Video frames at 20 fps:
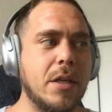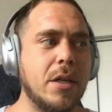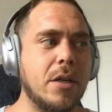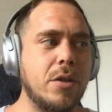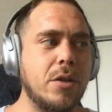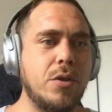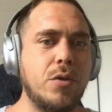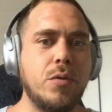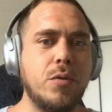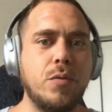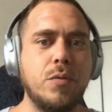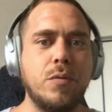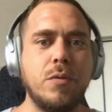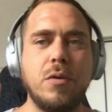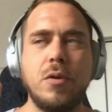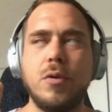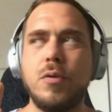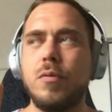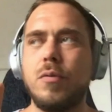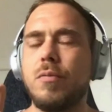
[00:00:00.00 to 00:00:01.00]
you
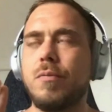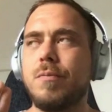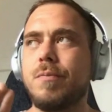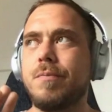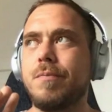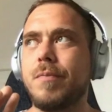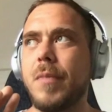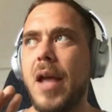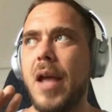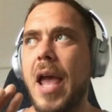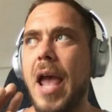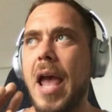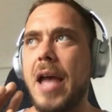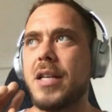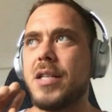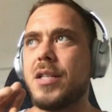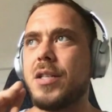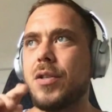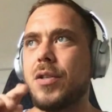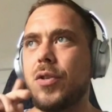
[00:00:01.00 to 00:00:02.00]

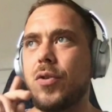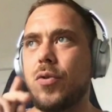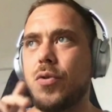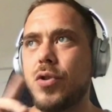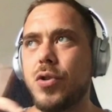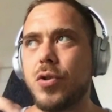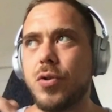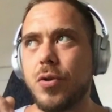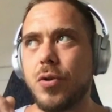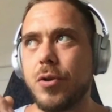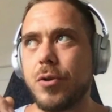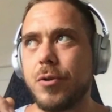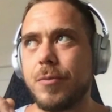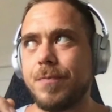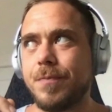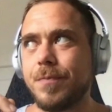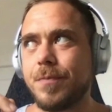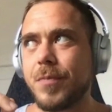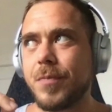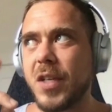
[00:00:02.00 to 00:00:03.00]
had to use
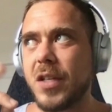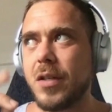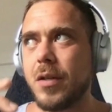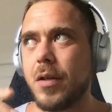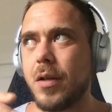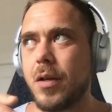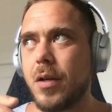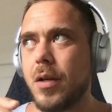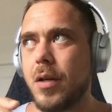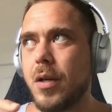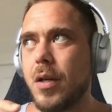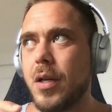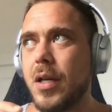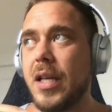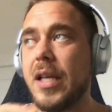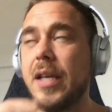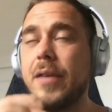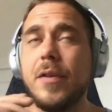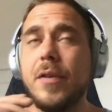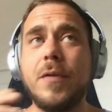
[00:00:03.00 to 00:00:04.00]

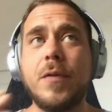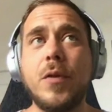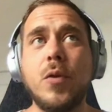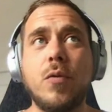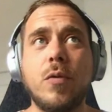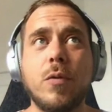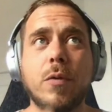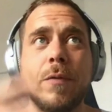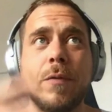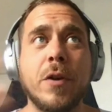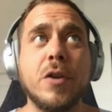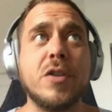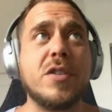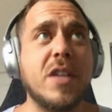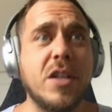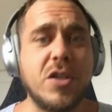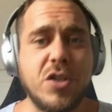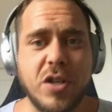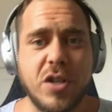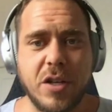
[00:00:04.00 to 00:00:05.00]
even if you reverse
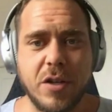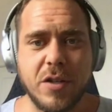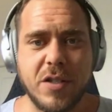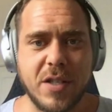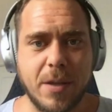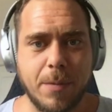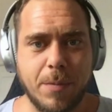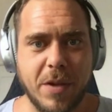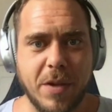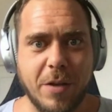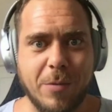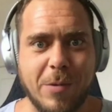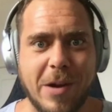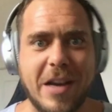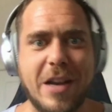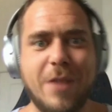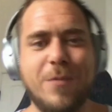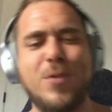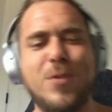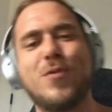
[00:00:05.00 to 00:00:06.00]
engineered something, right?
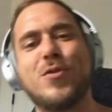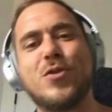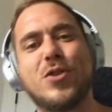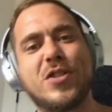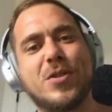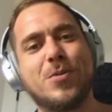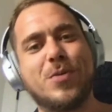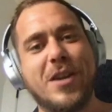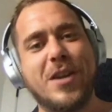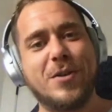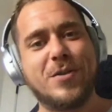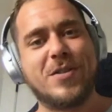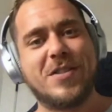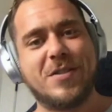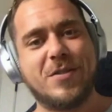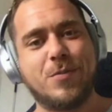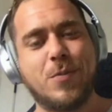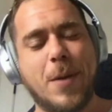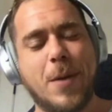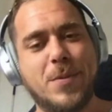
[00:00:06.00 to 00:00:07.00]
Even if you took somebody
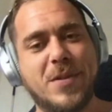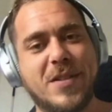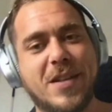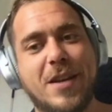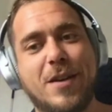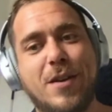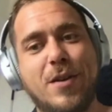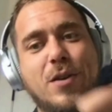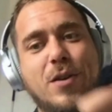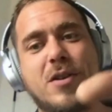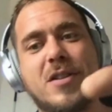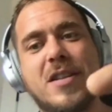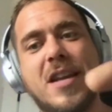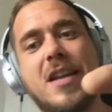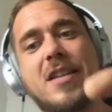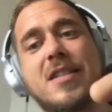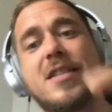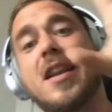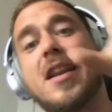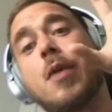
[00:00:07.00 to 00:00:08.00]
else's website and looked at it
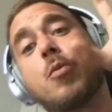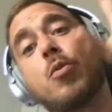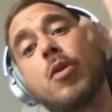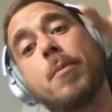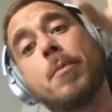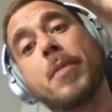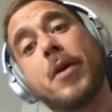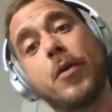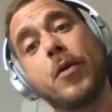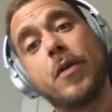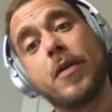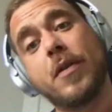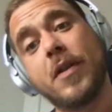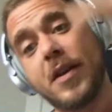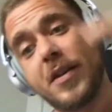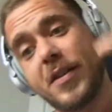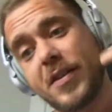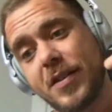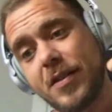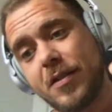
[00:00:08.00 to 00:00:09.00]
and said, I want to build
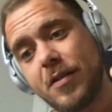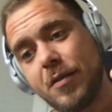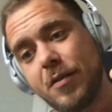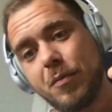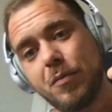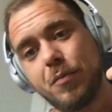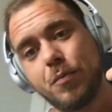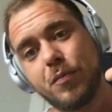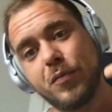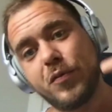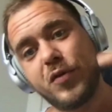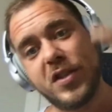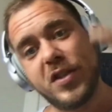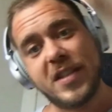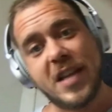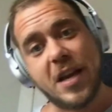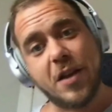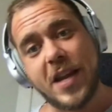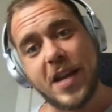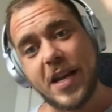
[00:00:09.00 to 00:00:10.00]
this just
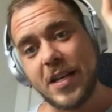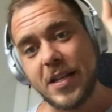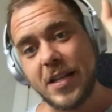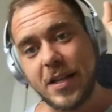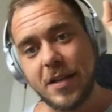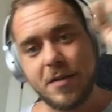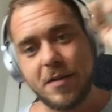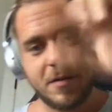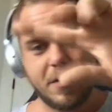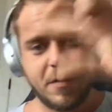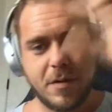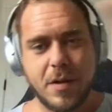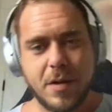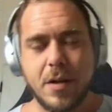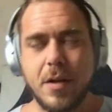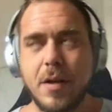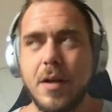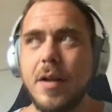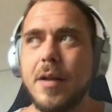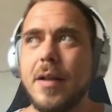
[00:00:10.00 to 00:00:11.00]
how they did.
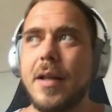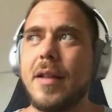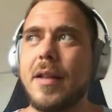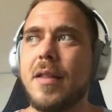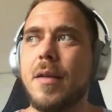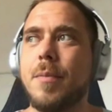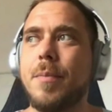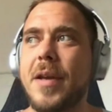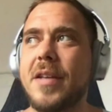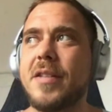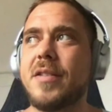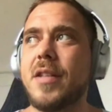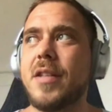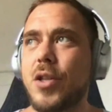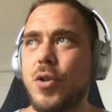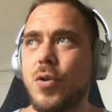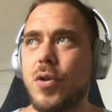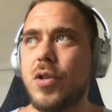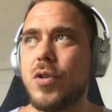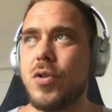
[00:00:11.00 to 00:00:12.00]
Like the best thing
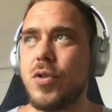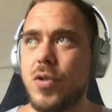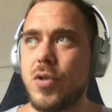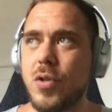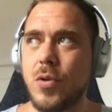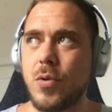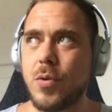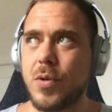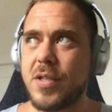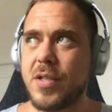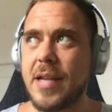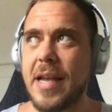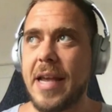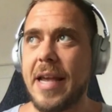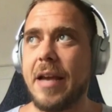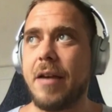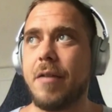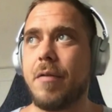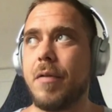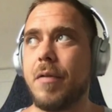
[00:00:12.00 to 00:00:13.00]
you can do is
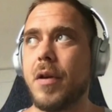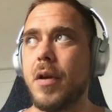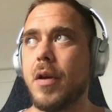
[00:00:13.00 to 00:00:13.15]
have